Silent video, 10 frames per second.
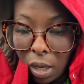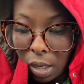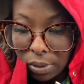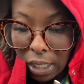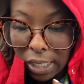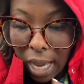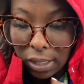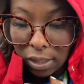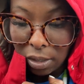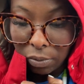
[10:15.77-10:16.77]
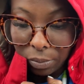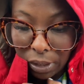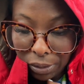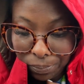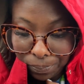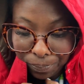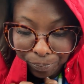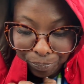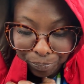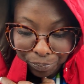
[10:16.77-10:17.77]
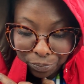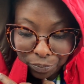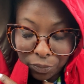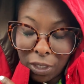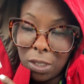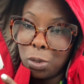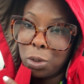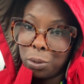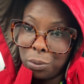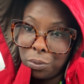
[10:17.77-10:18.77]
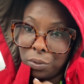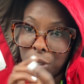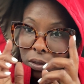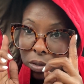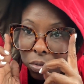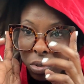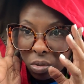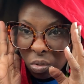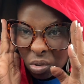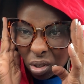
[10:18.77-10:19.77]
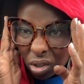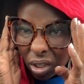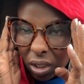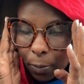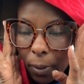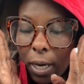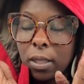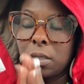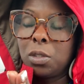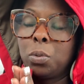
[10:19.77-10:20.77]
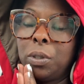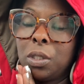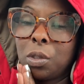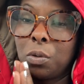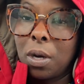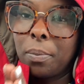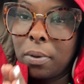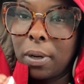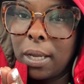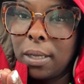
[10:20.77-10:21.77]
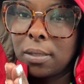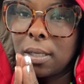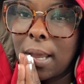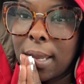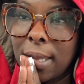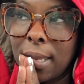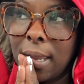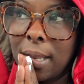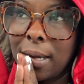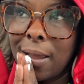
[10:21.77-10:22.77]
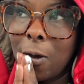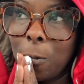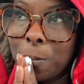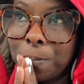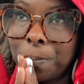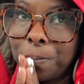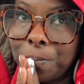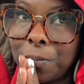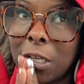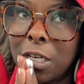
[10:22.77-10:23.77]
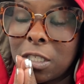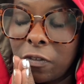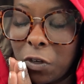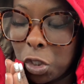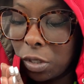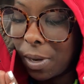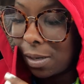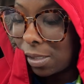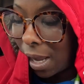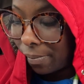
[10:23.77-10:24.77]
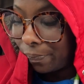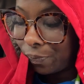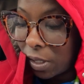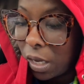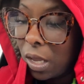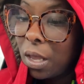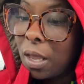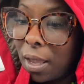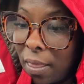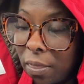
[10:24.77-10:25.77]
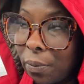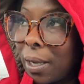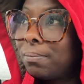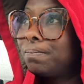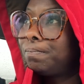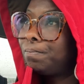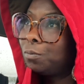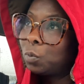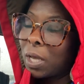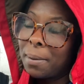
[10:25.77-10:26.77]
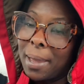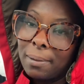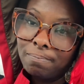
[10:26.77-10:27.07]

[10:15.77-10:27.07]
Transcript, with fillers: I'm gonna take y'all along with me into these two stores. Let's pray that the twins cooperate and I can get in and out in a sufficient amount of time in the rain. Okay, bye.